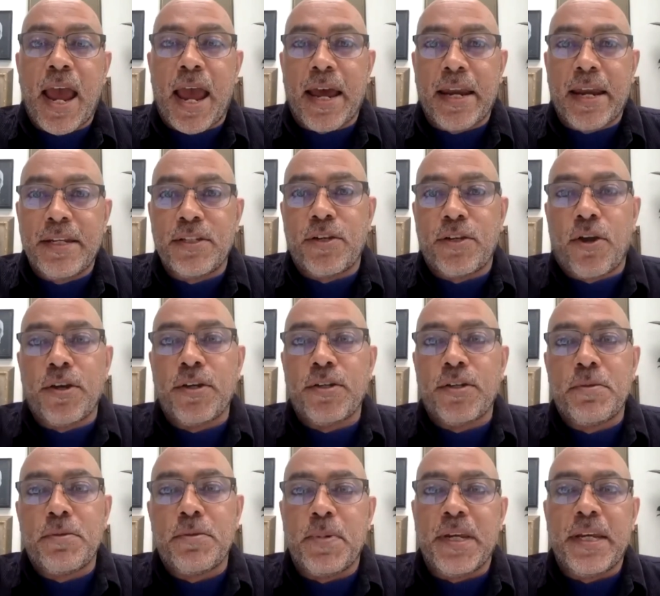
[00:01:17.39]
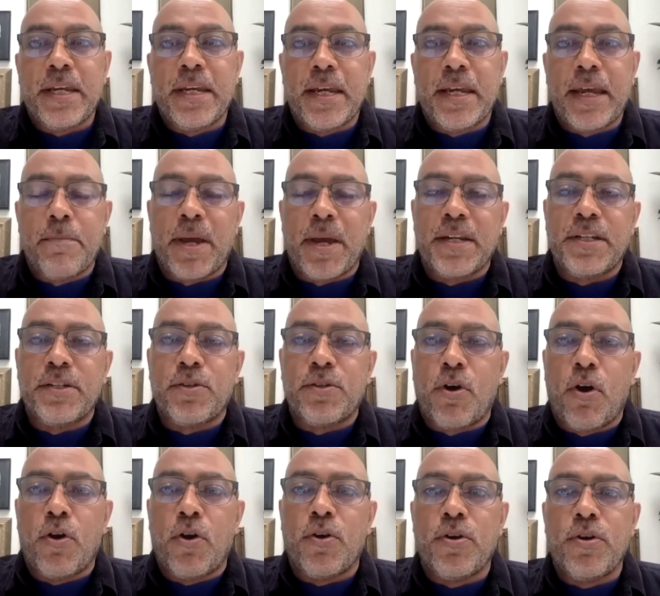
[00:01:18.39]
and is going to be embedded
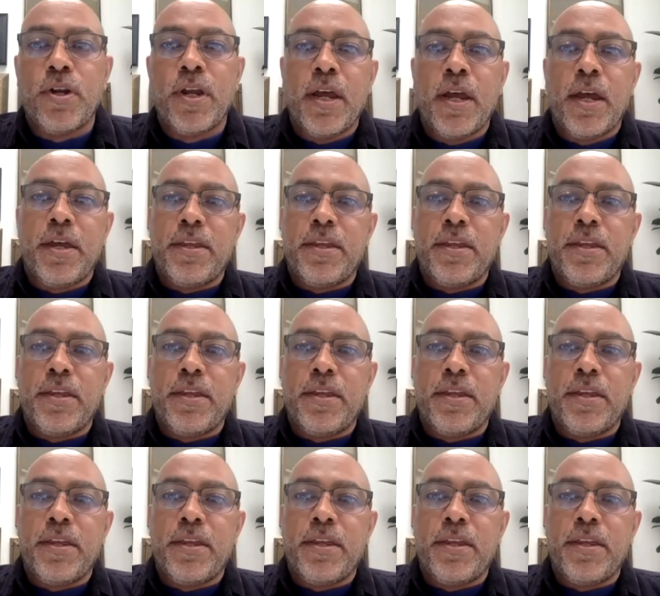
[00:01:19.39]
on